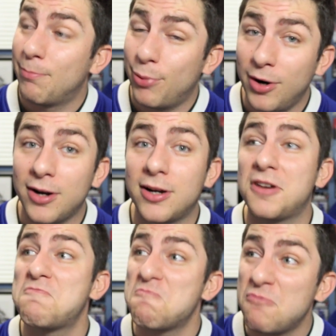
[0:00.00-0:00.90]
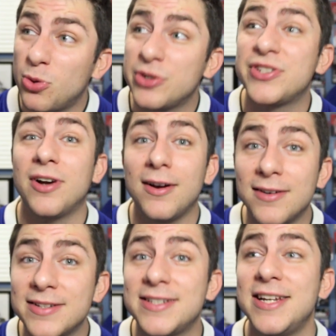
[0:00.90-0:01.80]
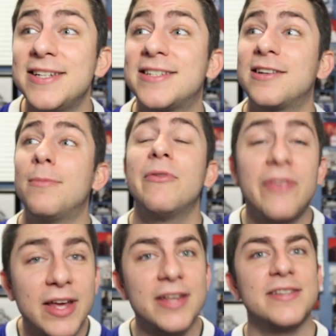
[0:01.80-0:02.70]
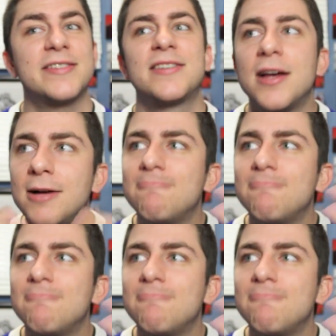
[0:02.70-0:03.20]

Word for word: Burke, we're starting to see some of his